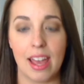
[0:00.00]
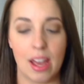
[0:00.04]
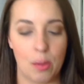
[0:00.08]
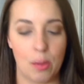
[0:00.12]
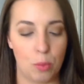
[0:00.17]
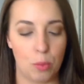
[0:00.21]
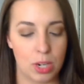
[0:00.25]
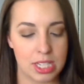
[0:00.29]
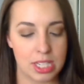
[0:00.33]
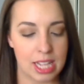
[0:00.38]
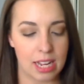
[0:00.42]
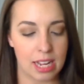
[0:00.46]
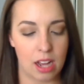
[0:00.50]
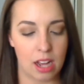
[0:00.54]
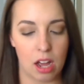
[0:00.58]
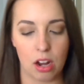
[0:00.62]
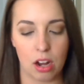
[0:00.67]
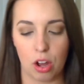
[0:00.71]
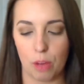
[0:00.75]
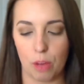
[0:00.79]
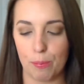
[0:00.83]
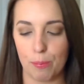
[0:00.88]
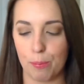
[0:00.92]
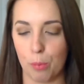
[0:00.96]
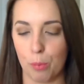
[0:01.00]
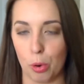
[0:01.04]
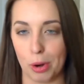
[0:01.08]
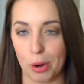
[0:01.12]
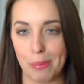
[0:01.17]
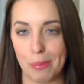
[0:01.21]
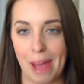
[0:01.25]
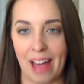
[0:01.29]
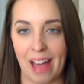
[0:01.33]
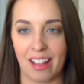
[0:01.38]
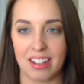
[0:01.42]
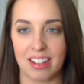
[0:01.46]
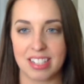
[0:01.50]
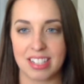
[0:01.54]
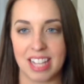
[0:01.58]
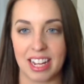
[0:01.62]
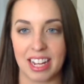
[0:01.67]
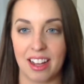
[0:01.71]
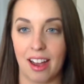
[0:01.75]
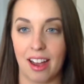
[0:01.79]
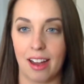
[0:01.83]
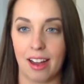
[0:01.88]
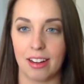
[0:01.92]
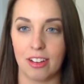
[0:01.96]
Once I got more palettes, I
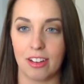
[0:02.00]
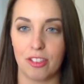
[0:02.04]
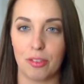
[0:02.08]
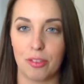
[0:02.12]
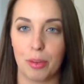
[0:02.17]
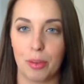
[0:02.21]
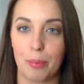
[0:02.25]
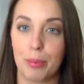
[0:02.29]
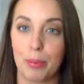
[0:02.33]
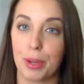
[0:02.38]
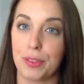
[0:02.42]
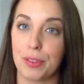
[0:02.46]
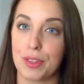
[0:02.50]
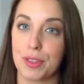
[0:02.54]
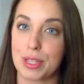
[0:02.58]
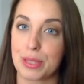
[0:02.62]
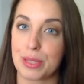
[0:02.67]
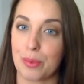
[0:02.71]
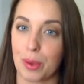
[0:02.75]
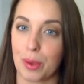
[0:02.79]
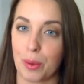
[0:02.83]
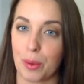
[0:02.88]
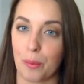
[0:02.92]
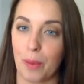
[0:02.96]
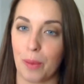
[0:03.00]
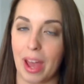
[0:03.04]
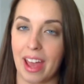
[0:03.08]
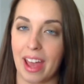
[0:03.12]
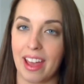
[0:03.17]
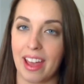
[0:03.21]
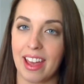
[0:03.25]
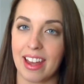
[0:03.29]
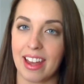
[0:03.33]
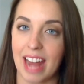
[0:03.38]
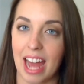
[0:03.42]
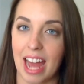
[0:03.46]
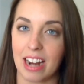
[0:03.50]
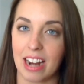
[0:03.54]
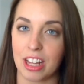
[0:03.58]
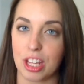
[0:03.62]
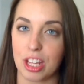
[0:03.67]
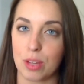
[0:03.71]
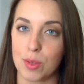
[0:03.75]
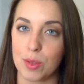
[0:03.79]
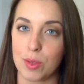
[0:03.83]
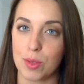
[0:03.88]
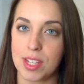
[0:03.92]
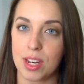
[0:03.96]
kind of put this one away and hadn't
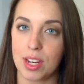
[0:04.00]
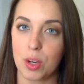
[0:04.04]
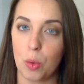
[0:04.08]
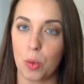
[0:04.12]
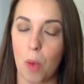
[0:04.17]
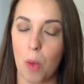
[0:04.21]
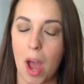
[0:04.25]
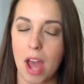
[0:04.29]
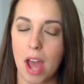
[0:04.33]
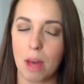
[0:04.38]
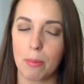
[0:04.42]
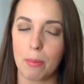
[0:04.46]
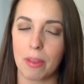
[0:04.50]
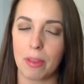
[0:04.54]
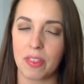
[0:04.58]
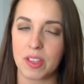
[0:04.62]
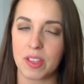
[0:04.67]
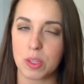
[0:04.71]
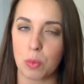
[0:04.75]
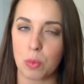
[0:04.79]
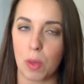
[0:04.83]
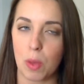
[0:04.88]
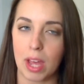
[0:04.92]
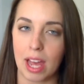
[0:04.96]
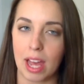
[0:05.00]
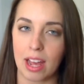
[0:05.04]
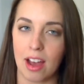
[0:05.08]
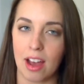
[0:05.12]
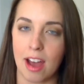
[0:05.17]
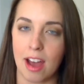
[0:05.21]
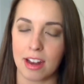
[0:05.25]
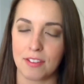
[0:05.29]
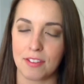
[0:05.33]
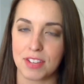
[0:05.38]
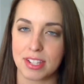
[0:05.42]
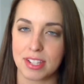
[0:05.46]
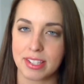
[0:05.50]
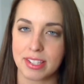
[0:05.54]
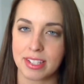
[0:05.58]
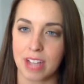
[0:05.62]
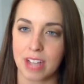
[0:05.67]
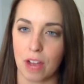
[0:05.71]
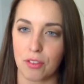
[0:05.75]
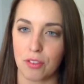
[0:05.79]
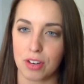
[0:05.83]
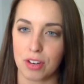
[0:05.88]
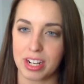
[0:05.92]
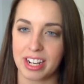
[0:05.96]
used it in a while, but this week I kind of
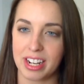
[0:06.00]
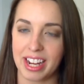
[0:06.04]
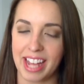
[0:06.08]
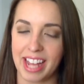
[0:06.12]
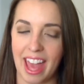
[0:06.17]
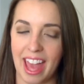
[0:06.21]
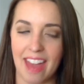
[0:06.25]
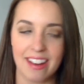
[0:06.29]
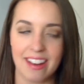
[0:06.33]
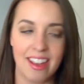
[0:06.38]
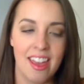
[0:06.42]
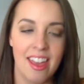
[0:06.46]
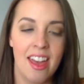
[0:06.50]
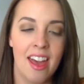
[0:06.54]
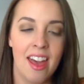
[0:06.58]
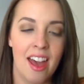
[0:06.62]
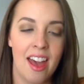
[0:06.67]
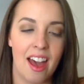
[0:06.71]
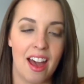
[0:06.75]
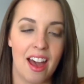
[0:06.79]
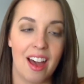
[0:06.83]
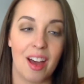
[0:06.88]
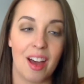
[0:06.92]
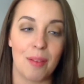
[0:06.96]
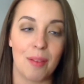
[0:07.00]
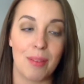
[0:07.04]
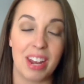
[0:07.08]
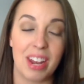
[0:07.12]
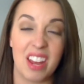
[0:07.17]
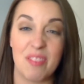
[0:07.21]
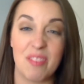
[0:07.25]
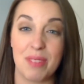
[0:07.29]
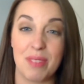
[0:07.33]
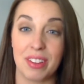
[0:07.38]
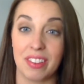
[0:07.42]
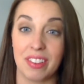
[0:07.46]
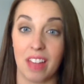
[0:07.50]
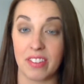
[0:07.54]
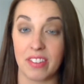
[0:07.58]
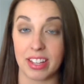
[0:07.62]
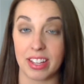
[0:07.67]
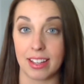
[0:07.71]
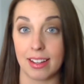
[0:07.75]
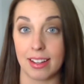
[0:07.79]
discovered it again, and I've been loving